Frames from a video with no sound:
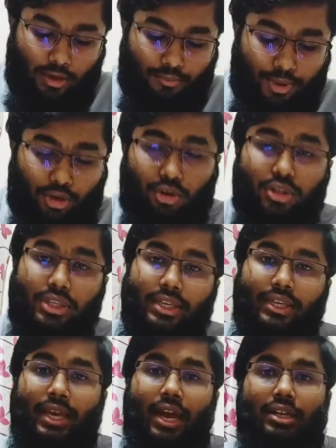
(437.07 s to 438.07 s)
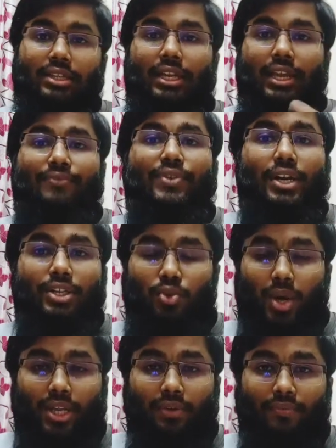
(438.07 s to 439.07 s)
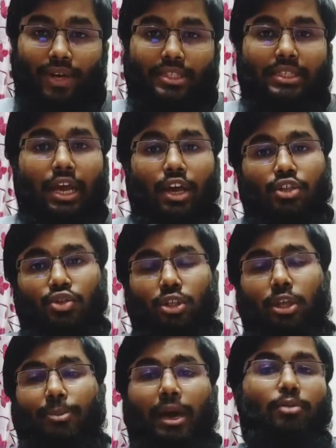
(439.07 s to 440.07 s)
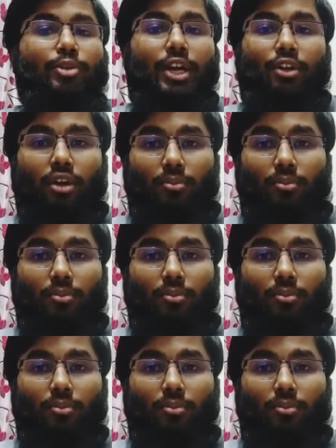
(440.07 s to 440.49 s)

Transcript: Because here the left heart is working fast, so the pulmonary